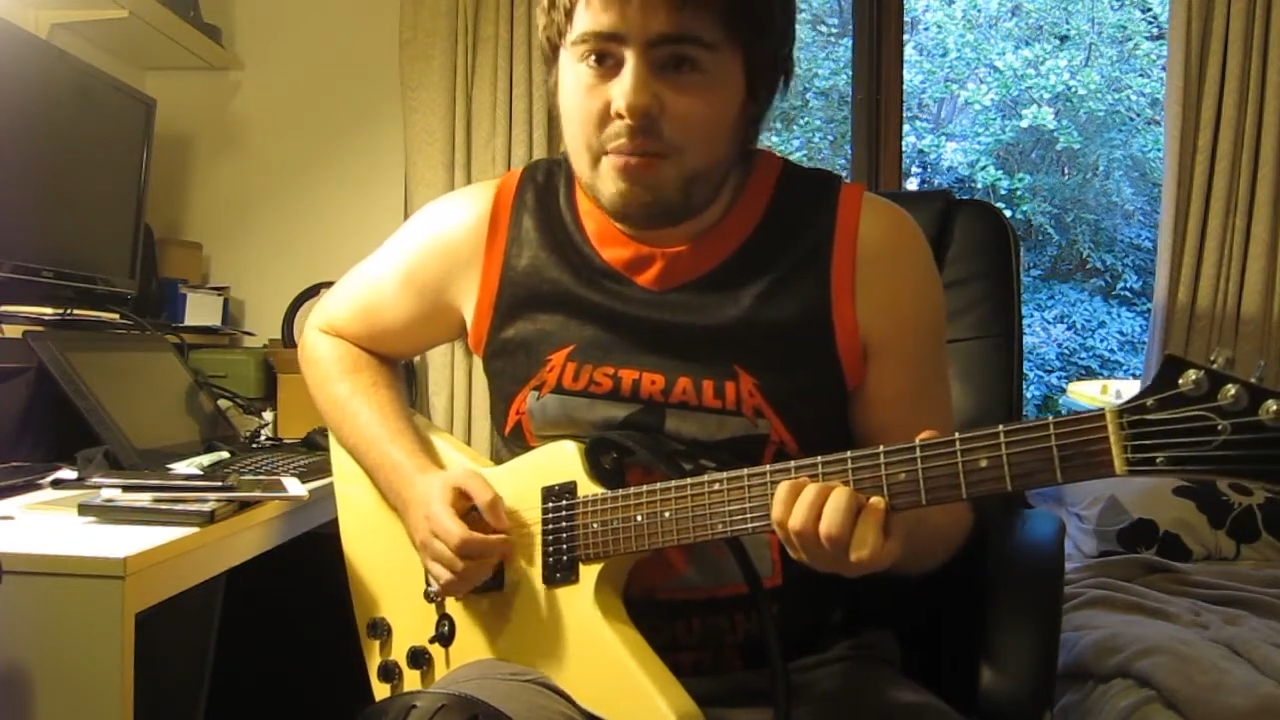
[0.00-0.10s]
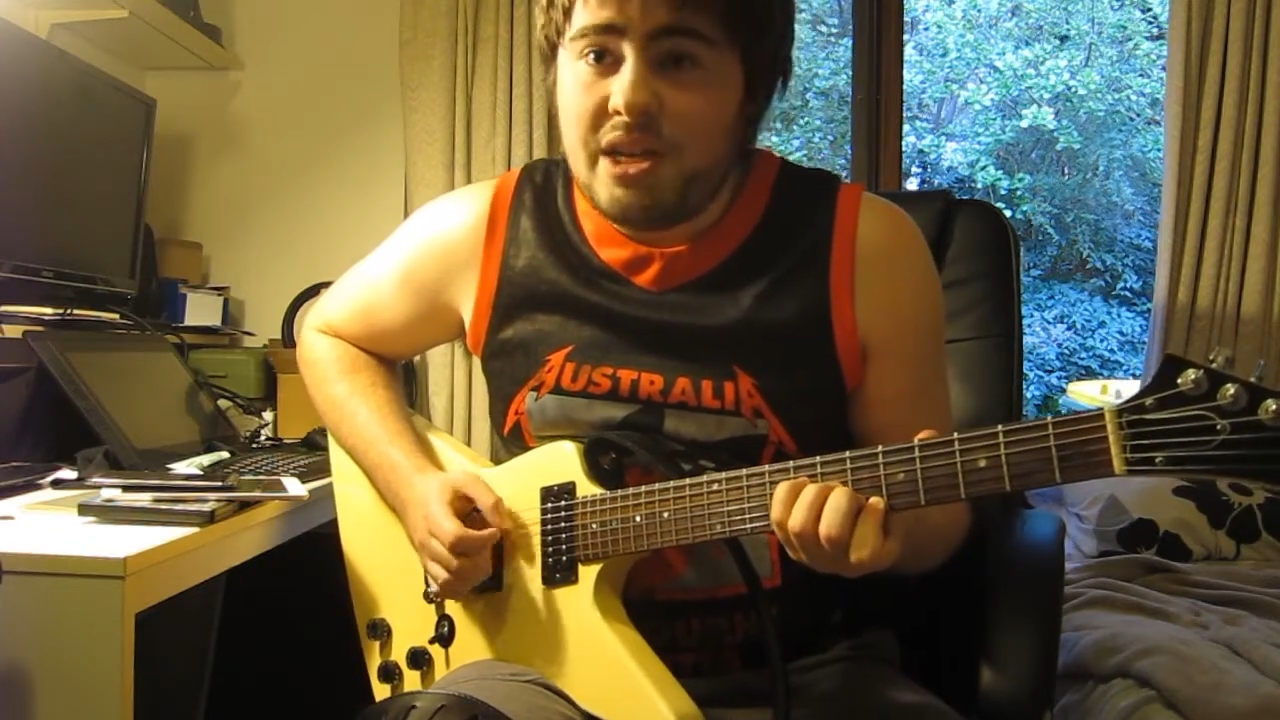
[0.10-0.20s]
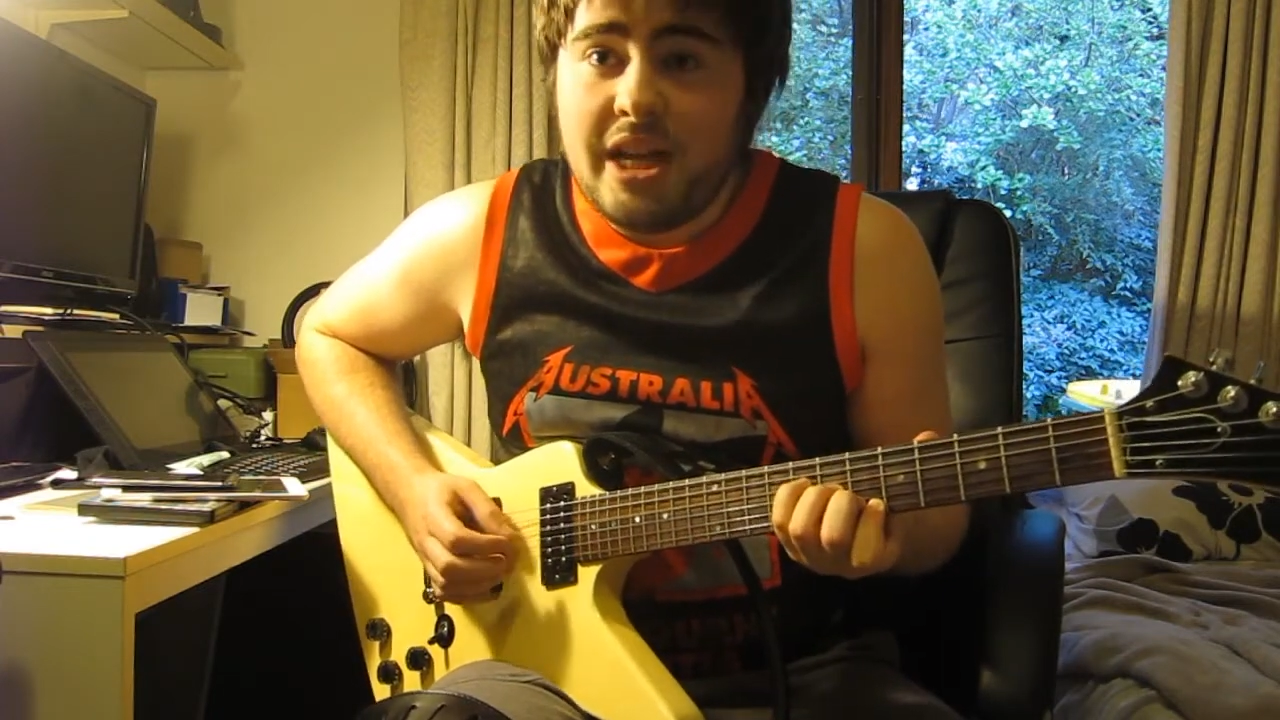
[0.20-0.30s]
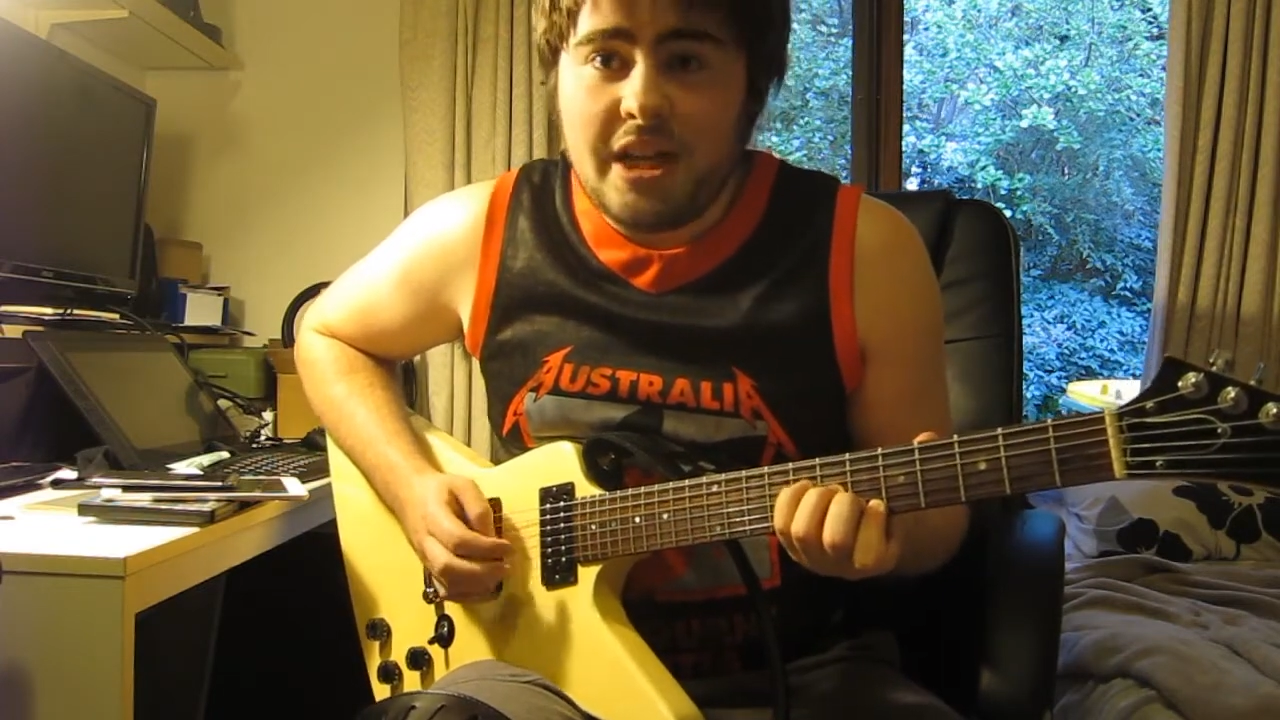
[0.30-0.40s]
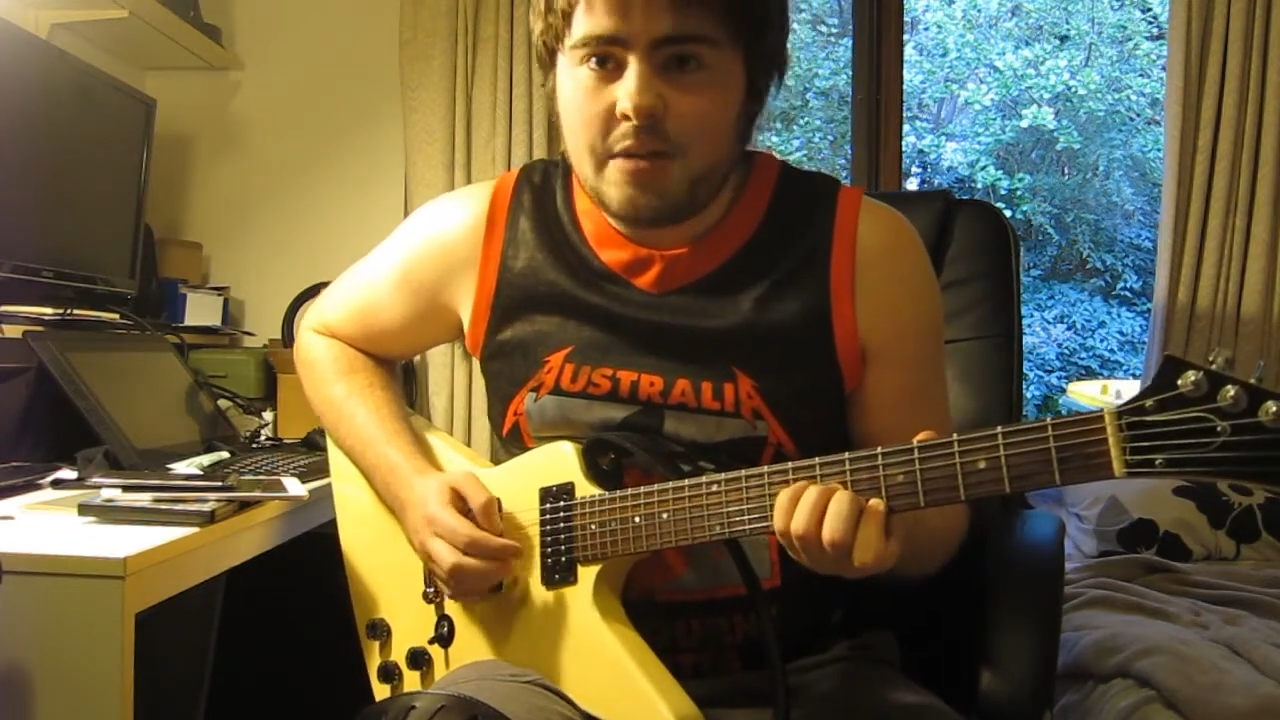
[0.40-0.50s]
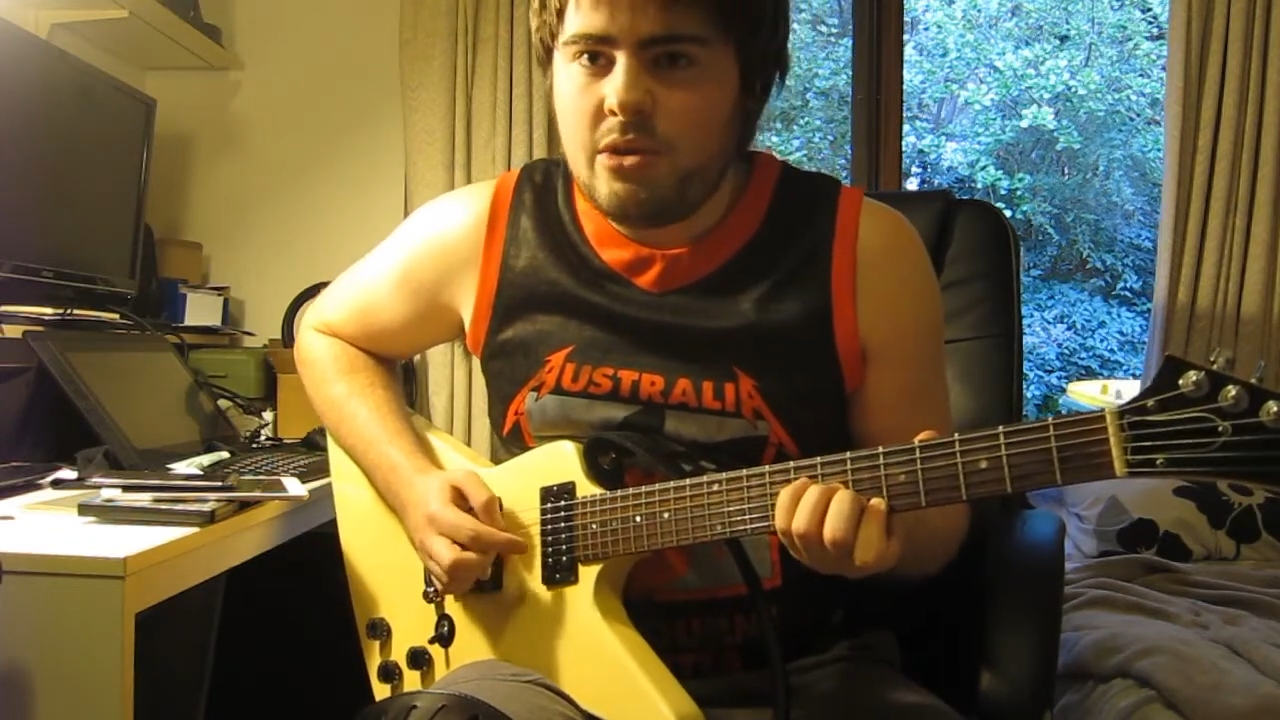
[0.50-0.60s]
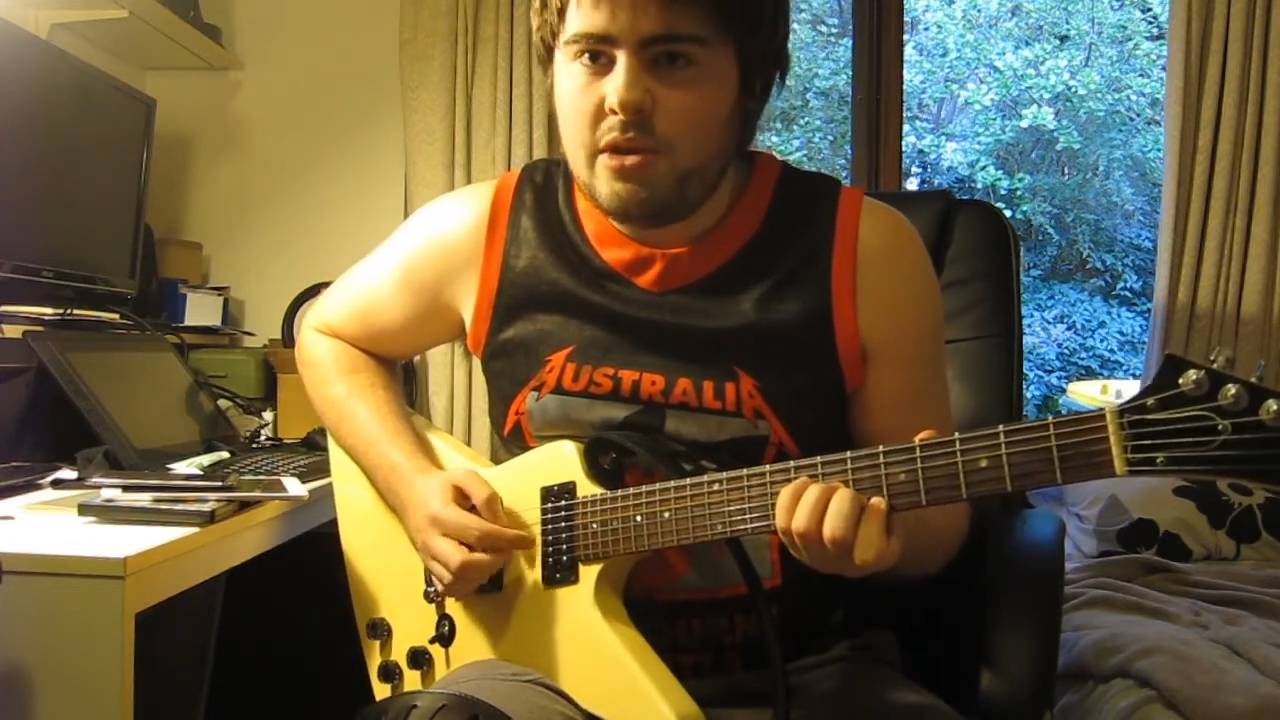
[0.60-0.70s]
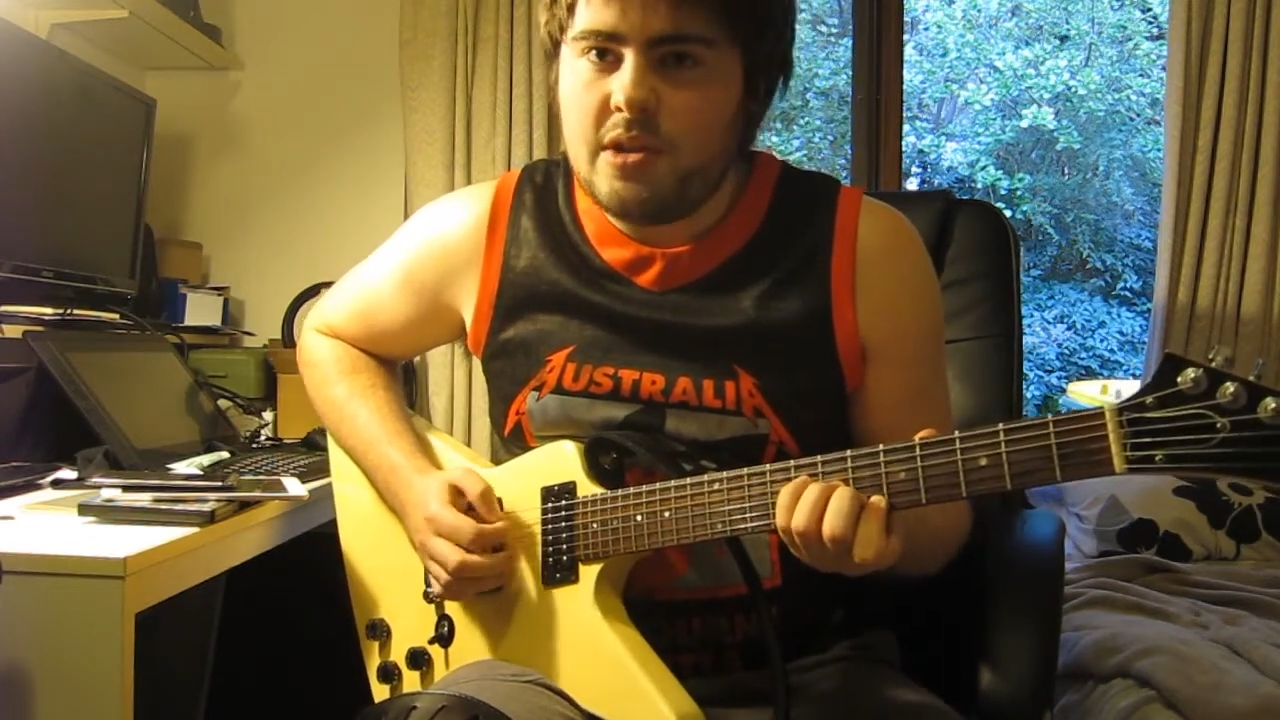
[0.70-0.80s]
to be an expert,